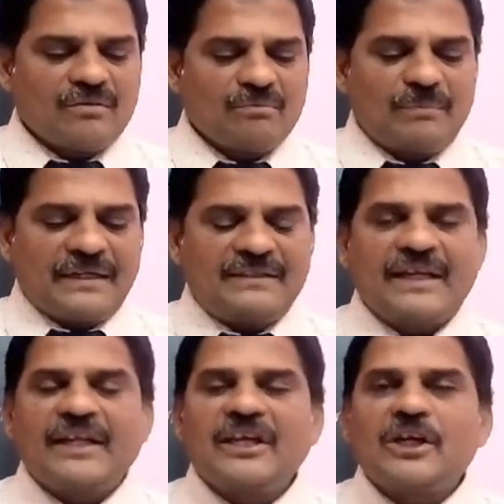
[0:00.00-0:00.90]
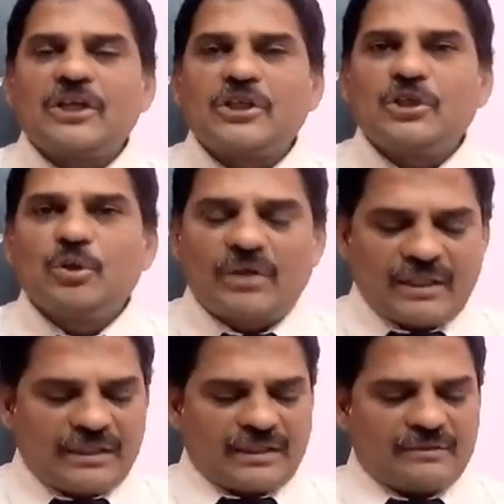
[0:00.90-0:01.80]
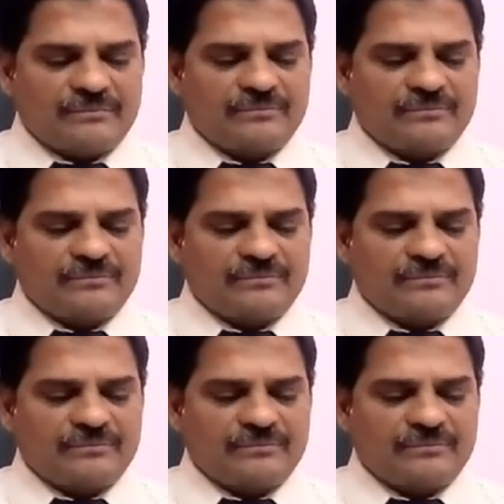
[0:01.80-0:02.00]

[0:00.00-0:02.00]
maintaining nuclear